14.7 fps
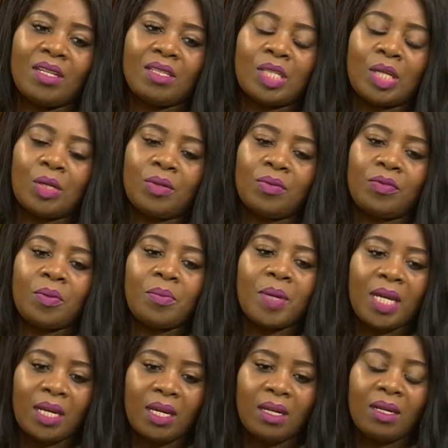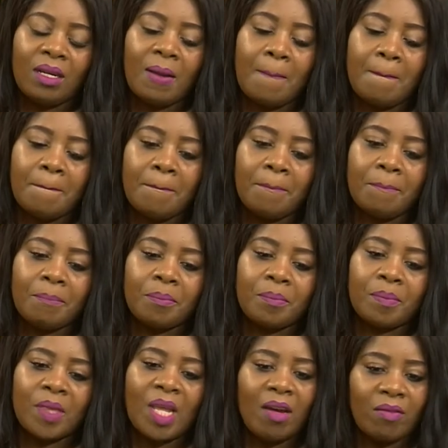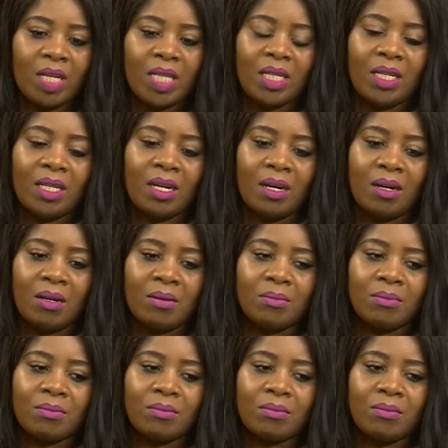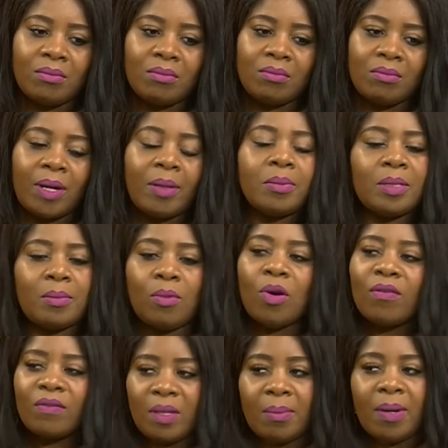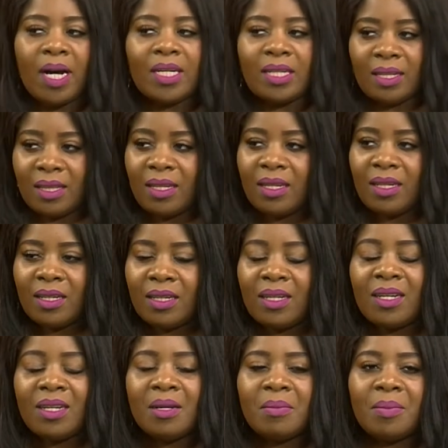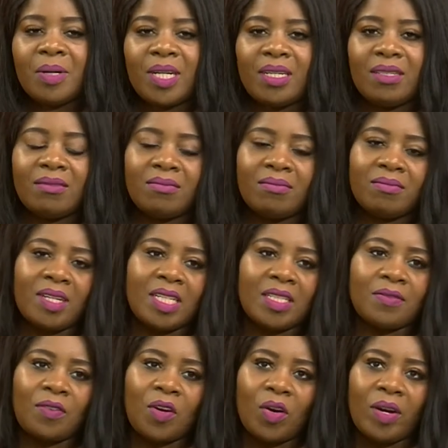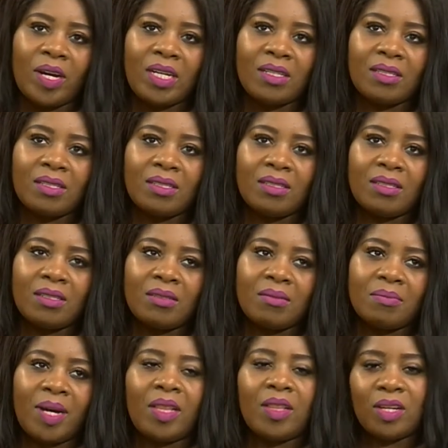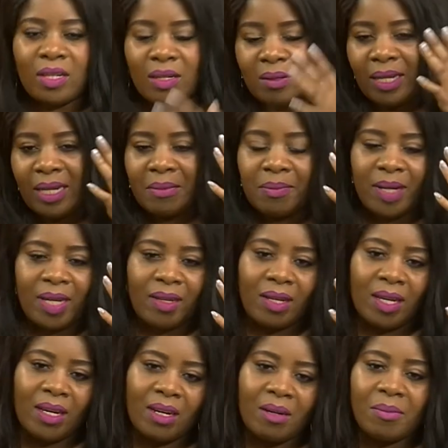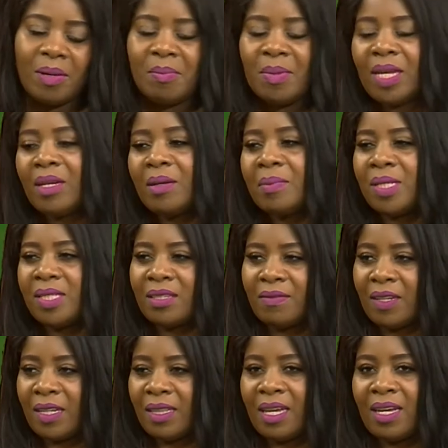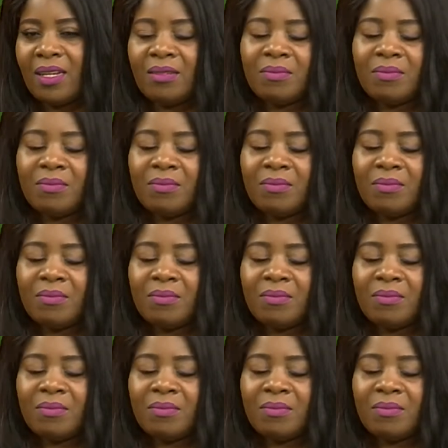So for me, not really. Um, probably more of the body thing, but as far as my look on like my hair, my makeup, and stuff like that,